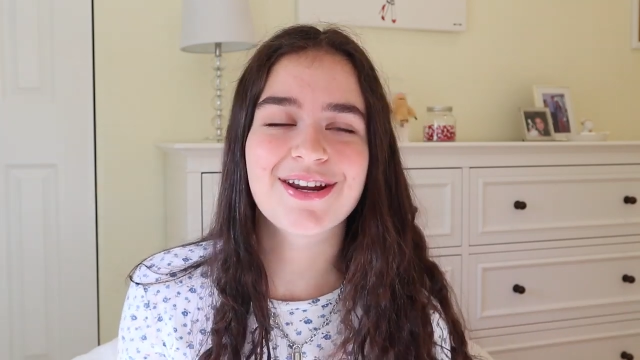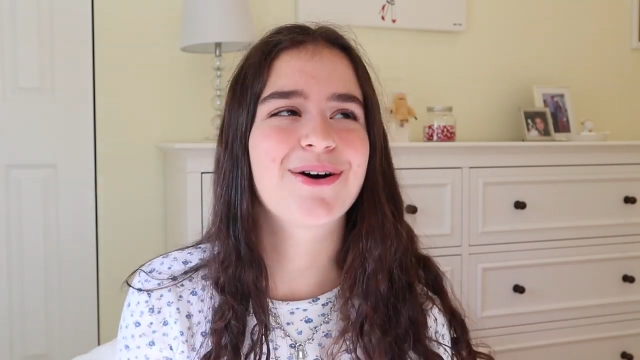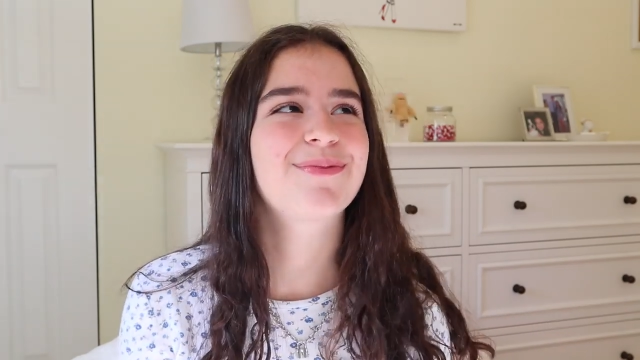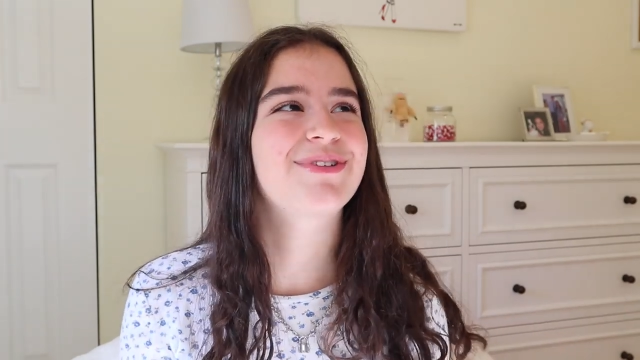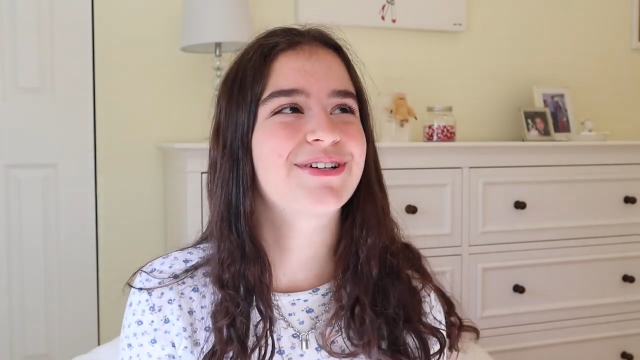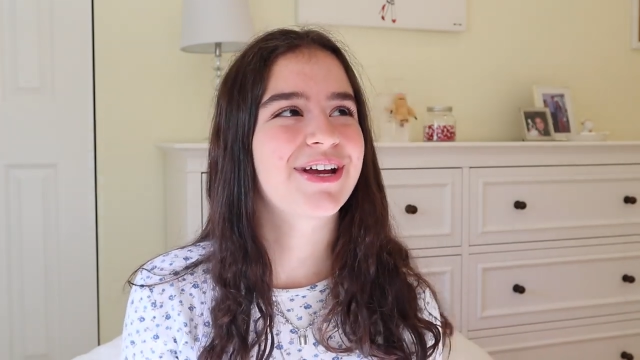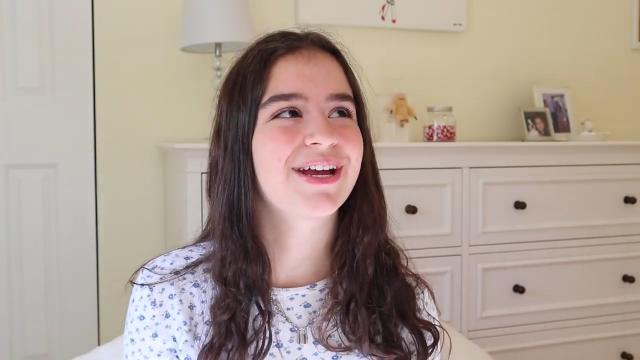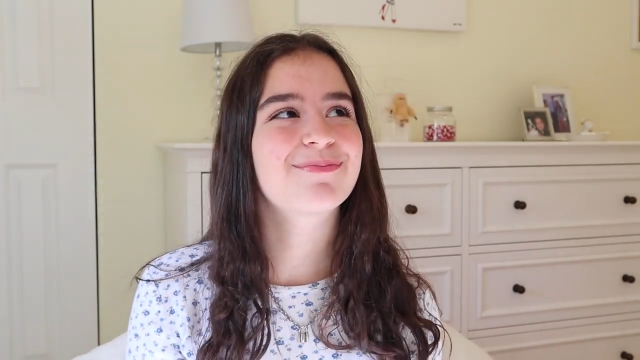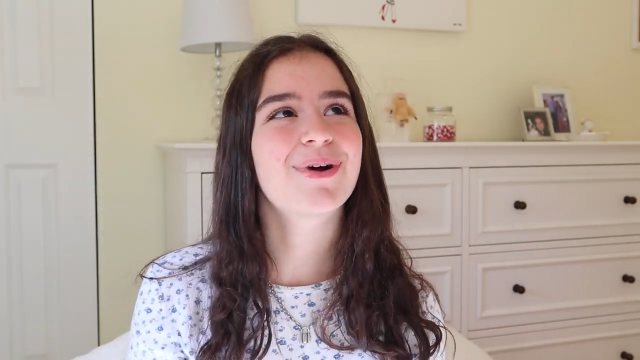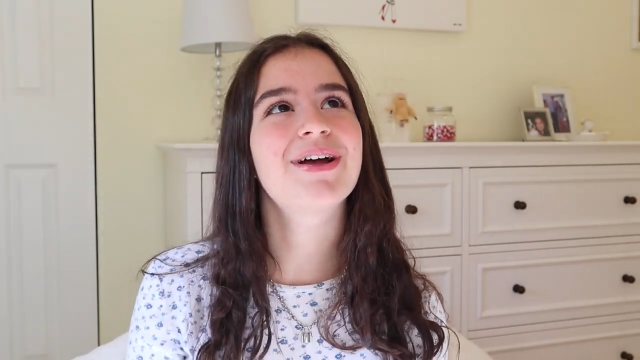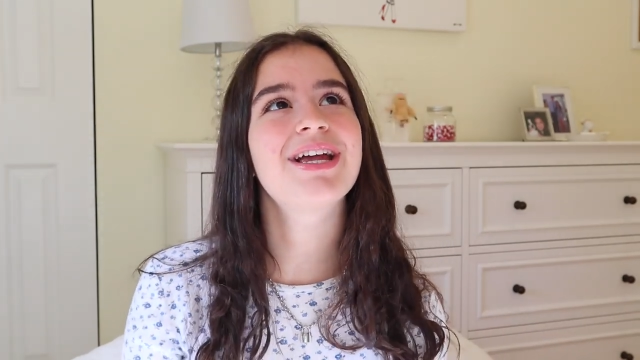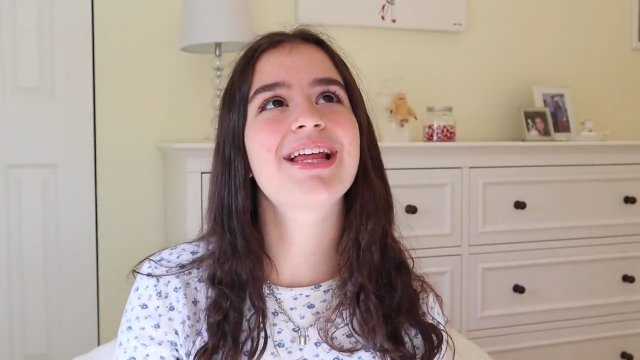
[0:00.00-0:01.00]
No, I'm joking.
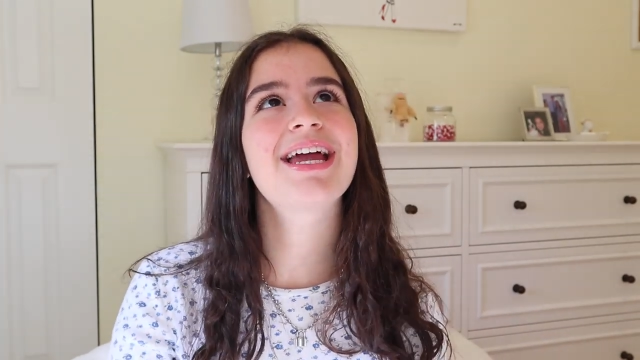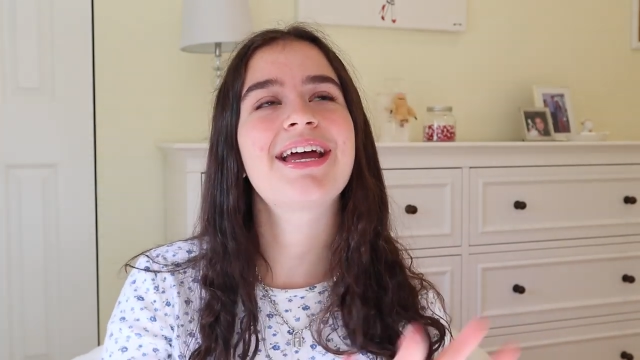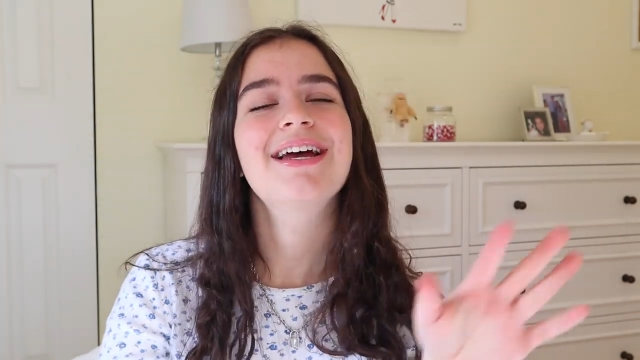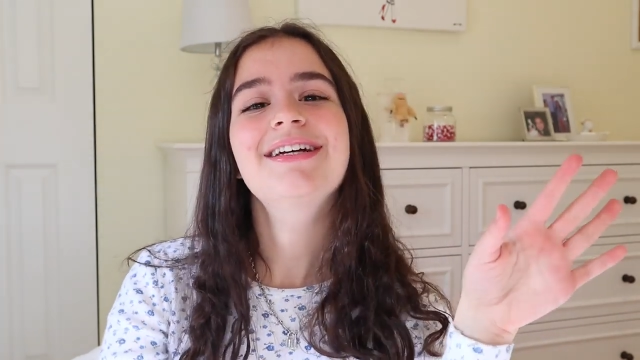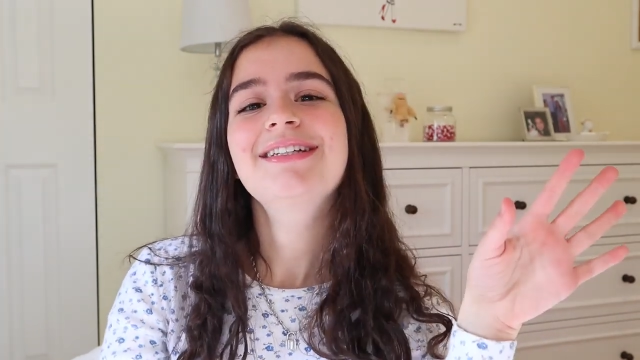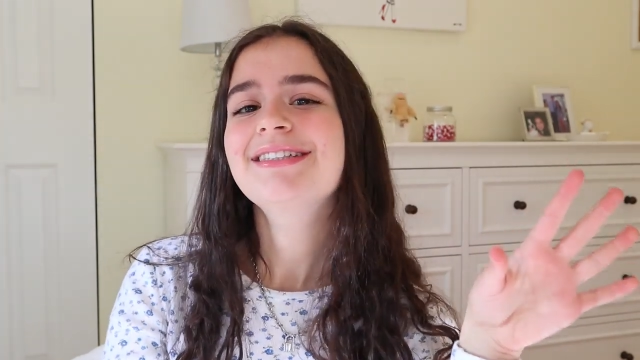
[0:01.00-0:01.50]
Probably like